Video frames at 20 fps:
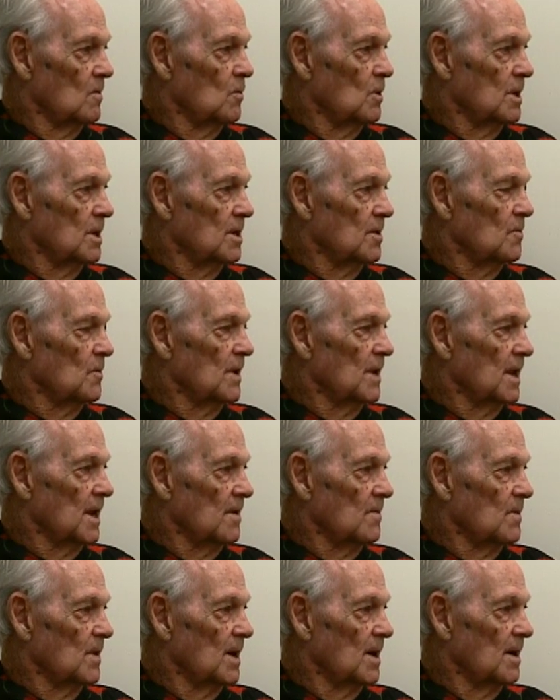When did we
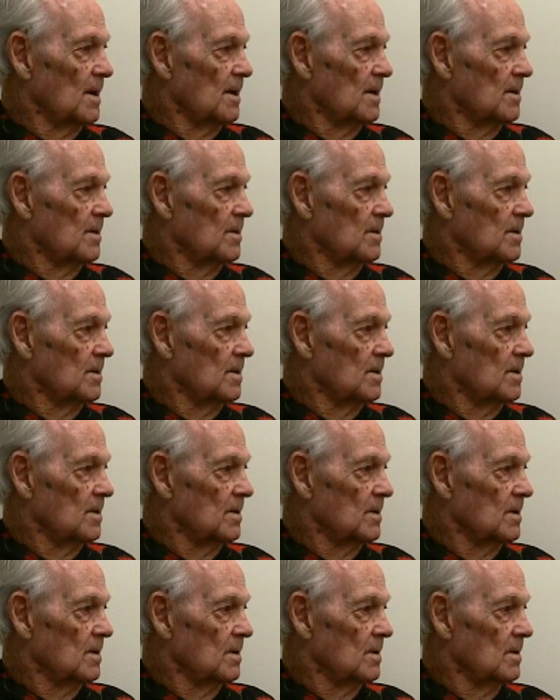get married?
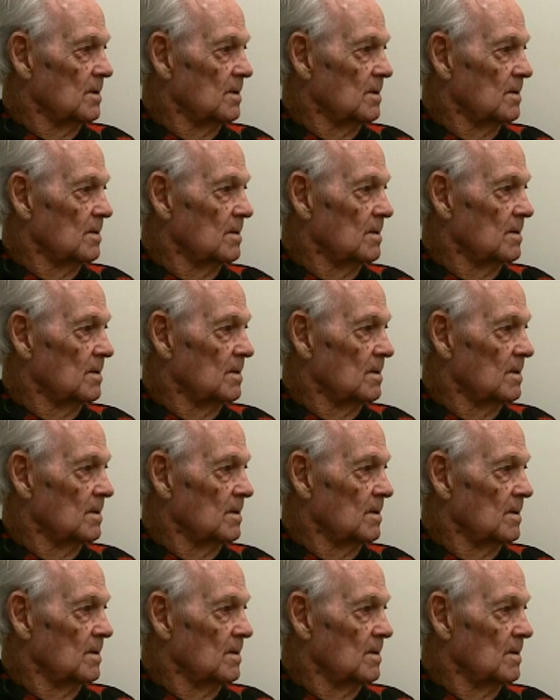
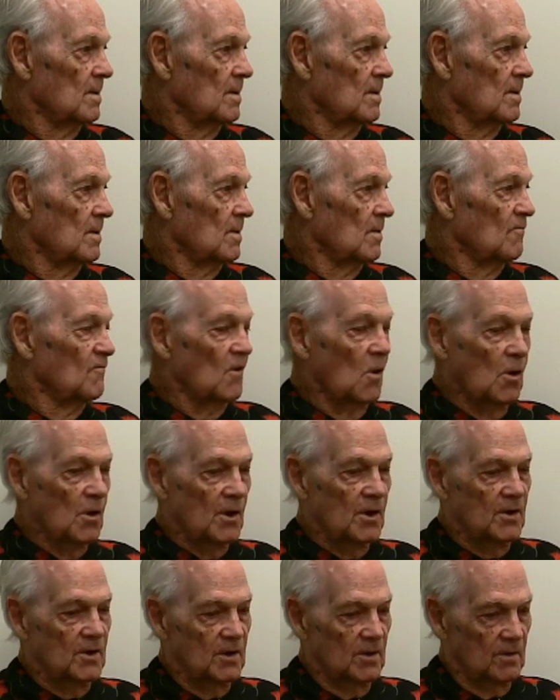1942.
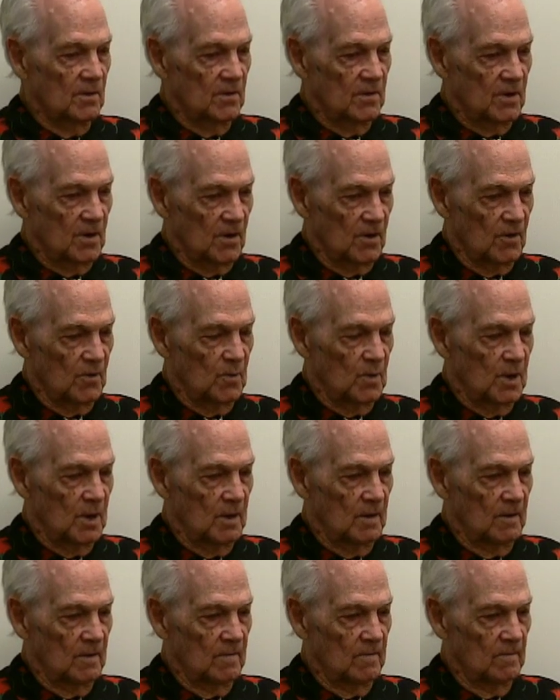1942, excuse me.
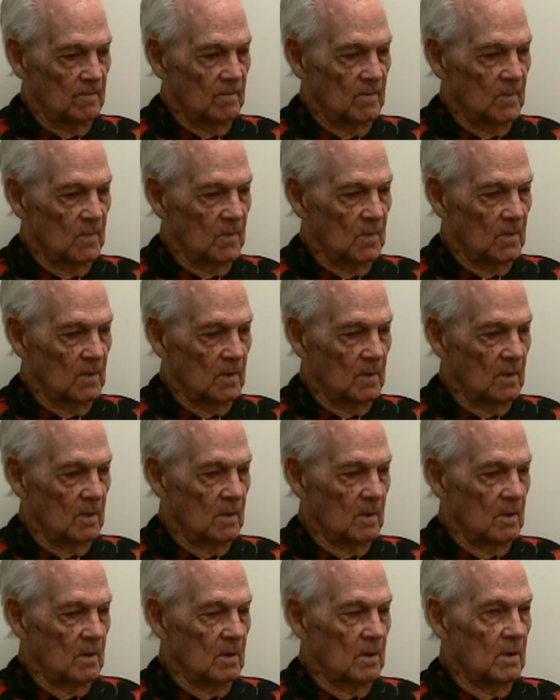
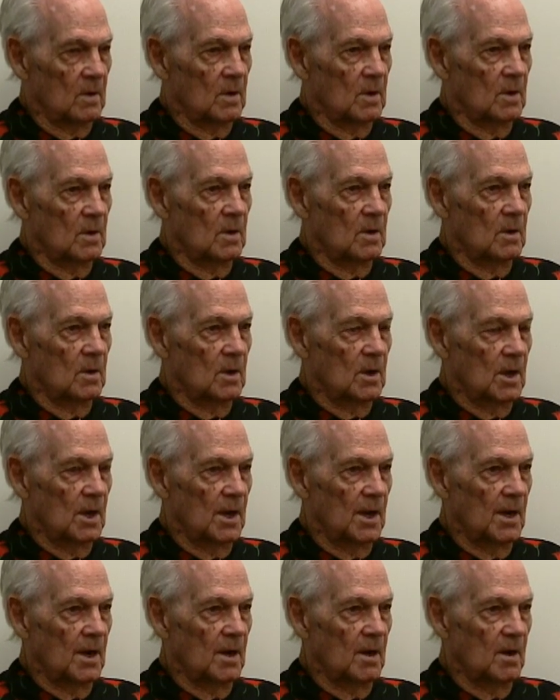Okay.
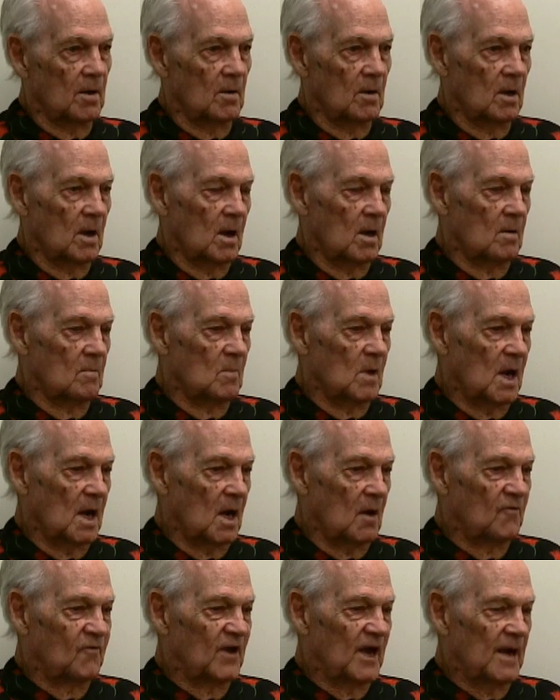And
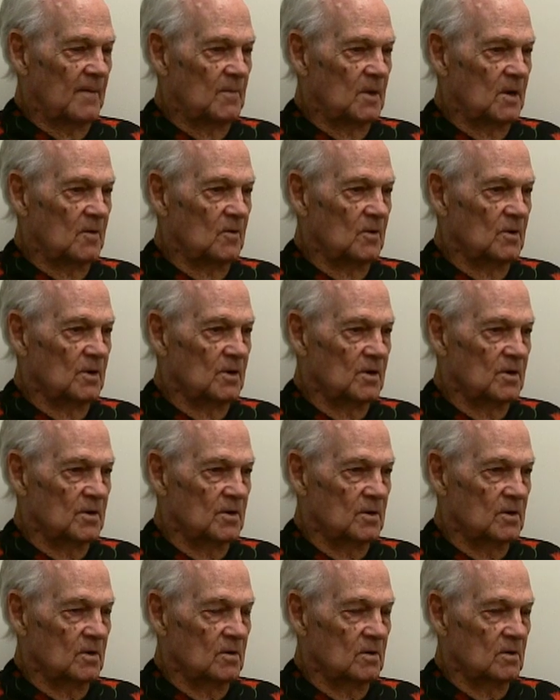my family
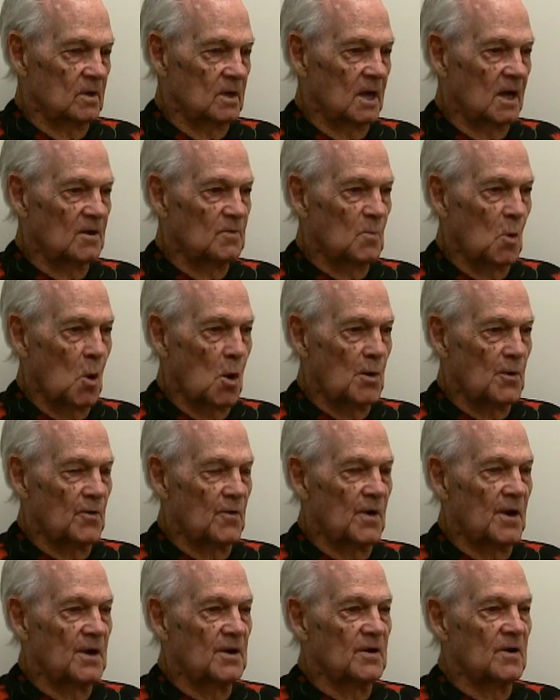I was born and
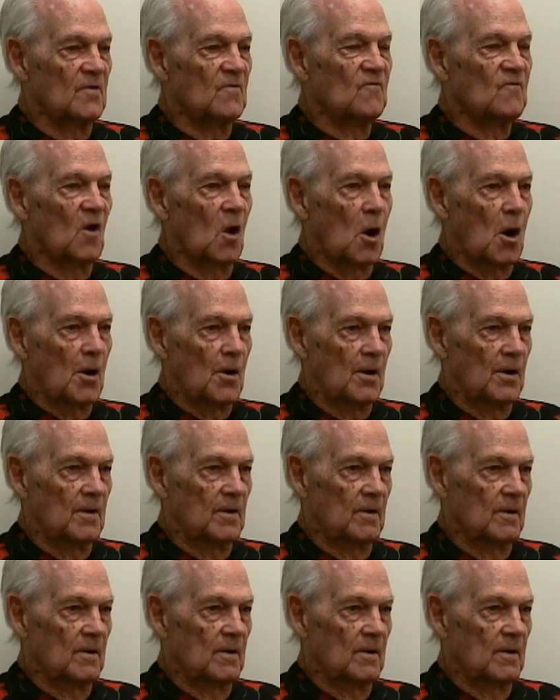raised in Florida.